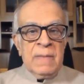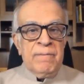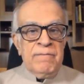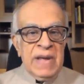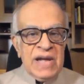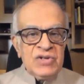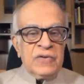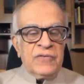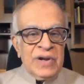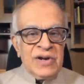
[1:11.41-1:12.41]

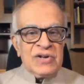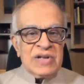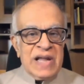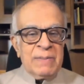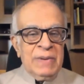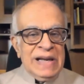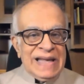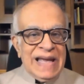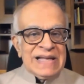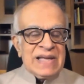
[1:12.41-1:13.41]
major figures like Bill
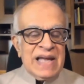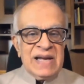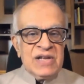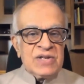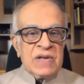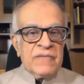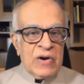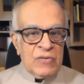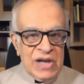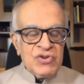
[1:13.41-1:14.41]
Gates and his
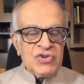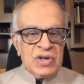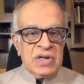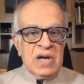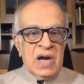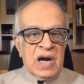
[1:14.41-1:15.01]
foundation